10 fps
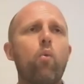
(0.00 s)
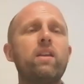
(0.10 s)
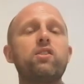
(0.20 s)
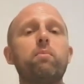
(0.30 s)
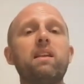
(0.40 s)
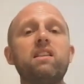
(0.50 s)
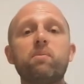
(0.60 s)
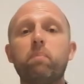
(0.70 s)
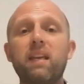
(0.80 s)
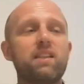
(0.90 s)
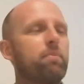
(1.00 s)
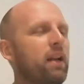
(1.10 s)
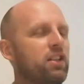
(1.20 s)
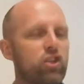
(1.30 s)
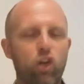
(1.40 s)
which means peace,
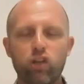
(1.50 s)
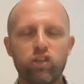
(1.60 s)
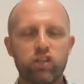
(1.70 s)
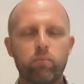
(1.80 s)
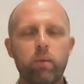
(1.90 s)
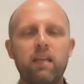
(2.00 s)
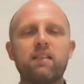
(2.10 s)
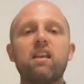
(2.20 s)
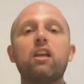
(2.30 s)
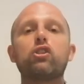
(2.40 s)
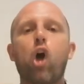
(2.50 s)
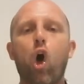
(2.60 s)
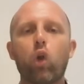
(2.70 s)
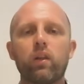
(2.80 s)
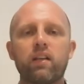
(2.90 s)
but it's not just peace, it's
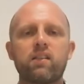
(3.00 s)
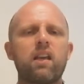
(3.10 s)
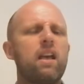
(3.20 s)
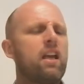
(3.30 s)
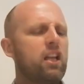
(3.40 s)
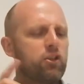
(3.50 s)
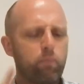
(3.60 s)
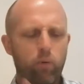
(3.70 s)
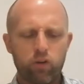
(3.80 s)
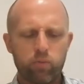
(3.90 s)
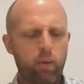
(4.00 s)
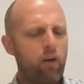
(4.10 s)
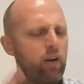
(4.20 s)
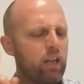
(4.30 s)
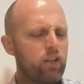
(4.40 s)
wholeness, it's
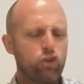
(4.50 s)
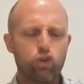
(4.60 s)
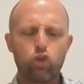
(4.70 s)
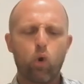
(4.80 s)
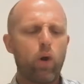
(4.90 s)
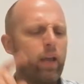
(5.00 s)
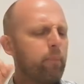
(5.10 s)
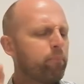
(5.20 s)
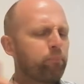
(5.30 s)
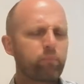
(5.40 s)
prosperity, it's joy,